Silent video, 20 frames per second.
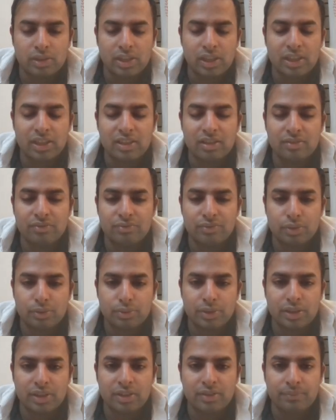think of
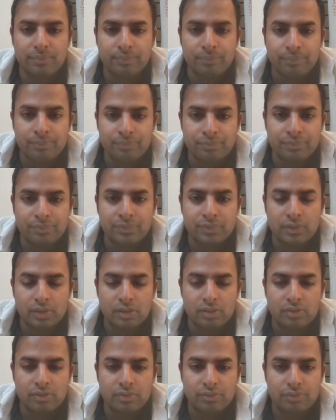voting
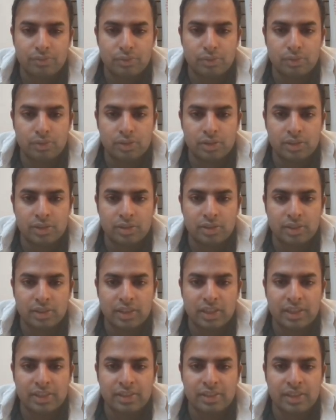for a
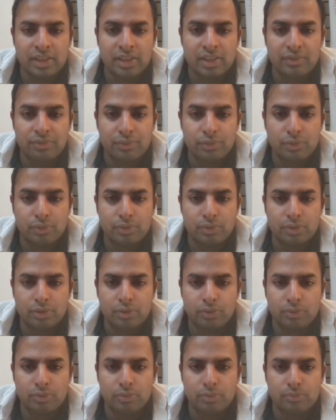candidate for
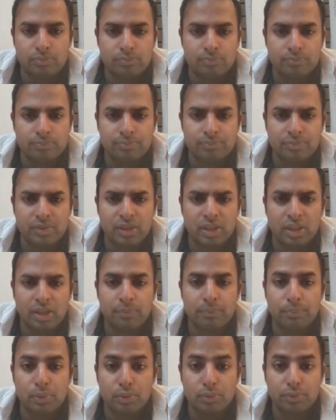to
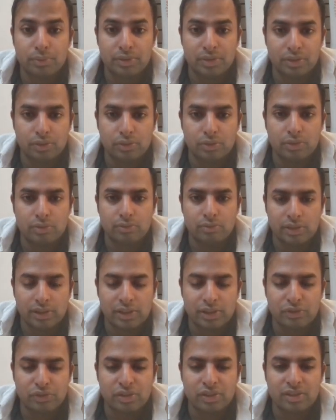impose your
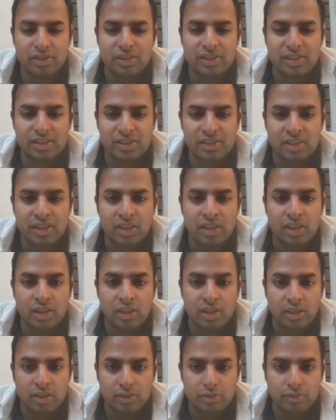religion's
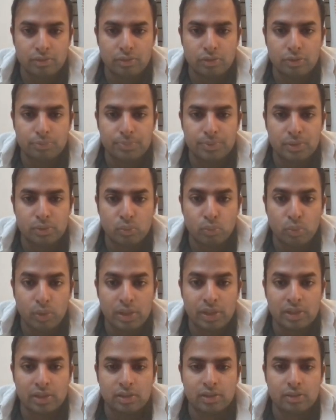group's
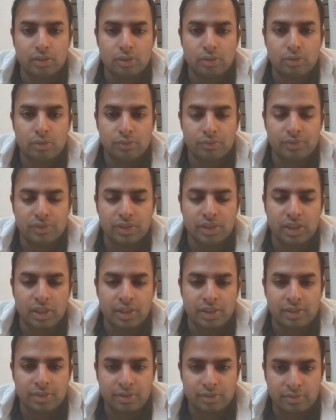will over
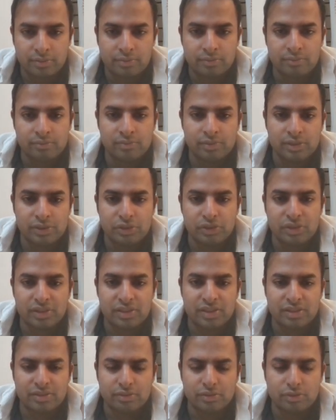other
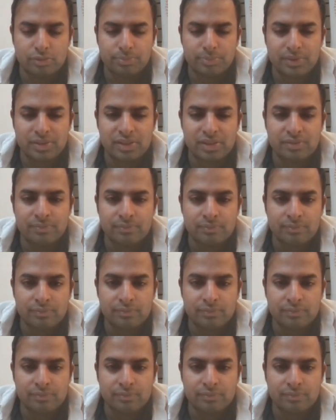religious groups,